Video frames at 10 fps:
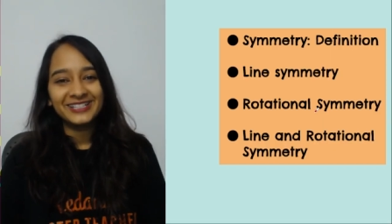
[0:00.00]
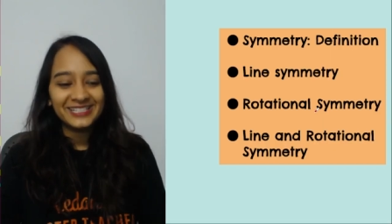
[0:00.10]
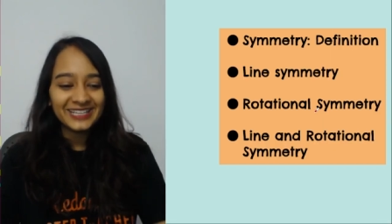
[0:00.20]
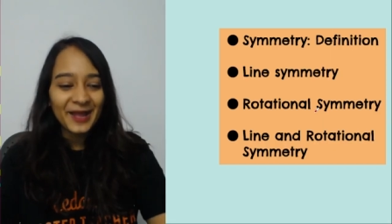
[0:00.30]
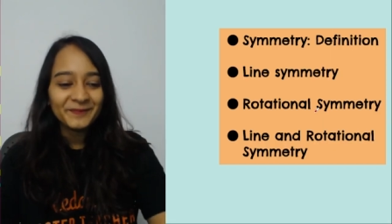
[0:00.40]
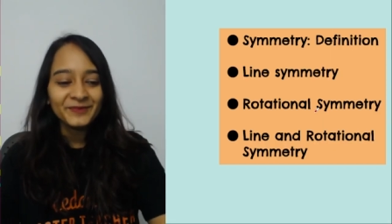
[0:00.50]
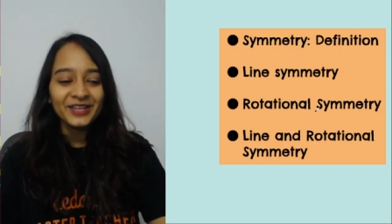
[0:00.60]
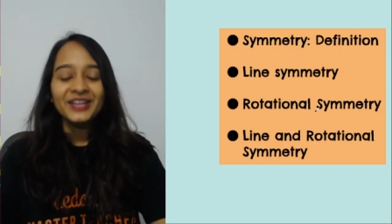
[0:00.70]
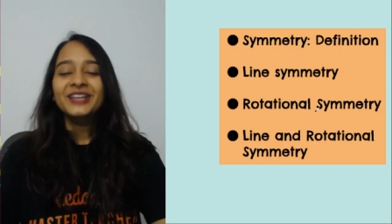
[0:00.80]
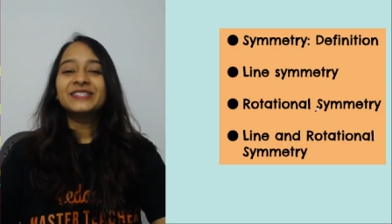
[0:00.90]
Theek hai?
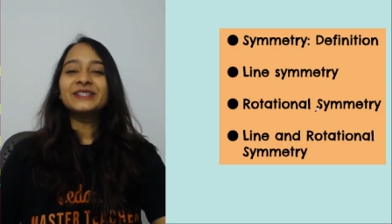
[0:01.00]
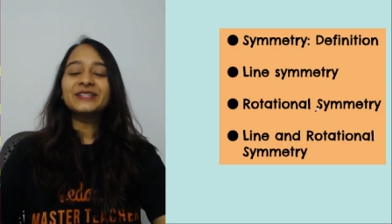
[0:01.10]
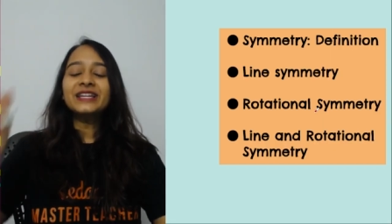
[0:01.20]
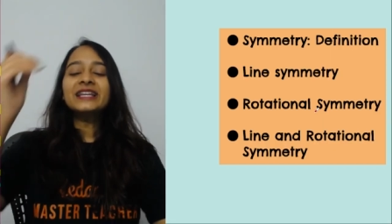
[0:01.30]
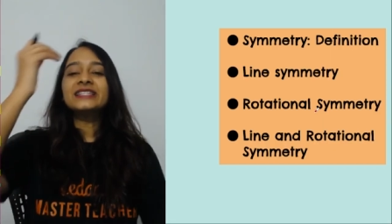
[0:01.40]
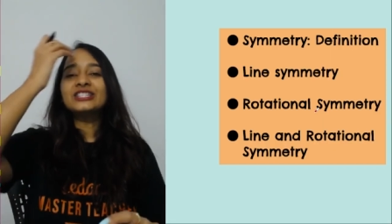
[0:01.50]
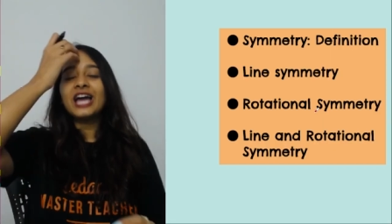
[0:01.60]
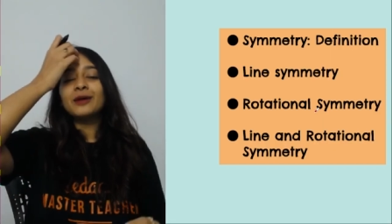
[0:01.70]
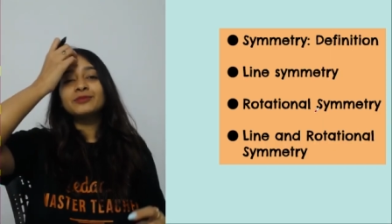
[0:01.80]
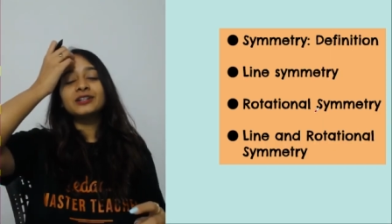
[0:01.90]
So, today's
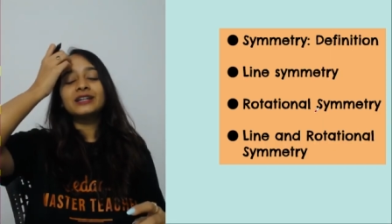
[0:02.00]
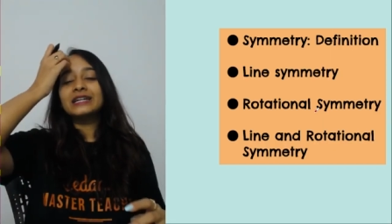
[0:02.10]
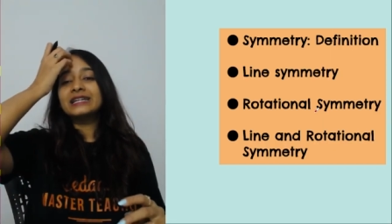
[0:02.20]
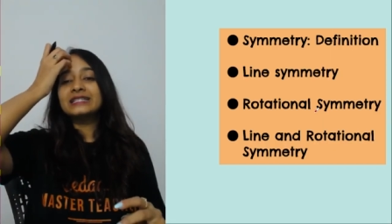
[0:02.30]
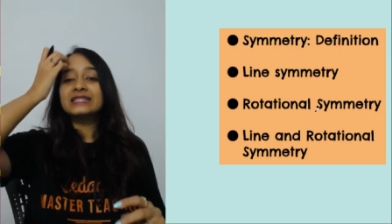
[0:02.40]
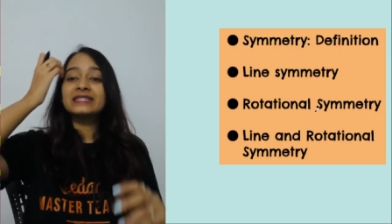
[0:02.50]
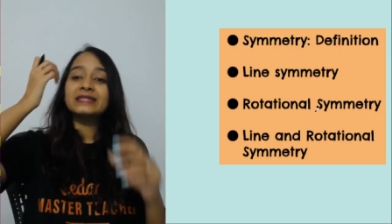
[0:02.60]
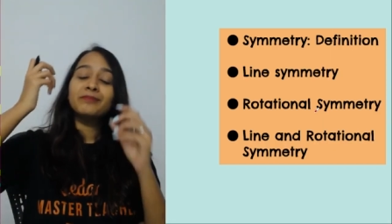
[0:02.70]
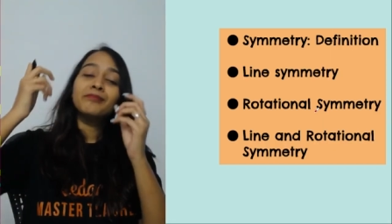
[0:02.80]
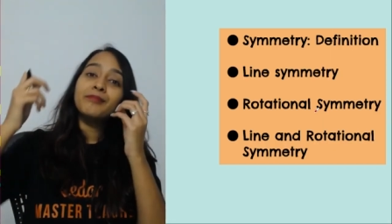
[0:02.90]
chapter is
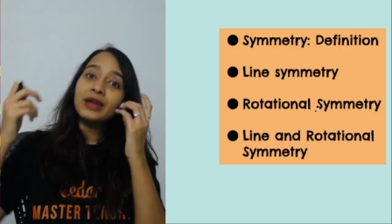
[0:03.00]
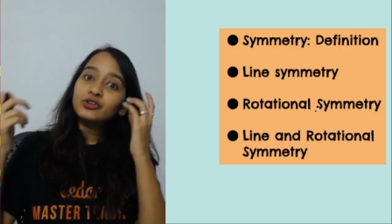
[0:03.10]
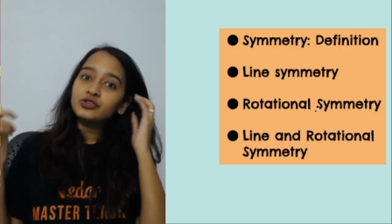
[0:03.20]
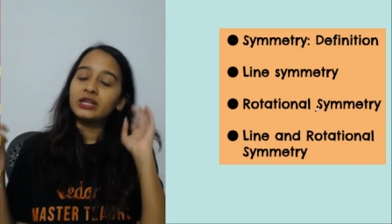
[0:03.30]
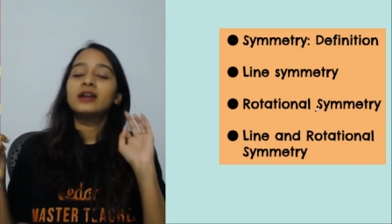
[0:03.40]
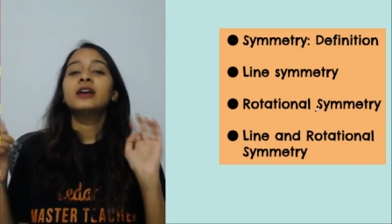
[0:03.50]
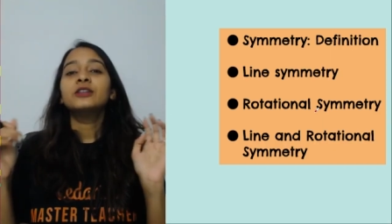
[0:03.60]
symmetry.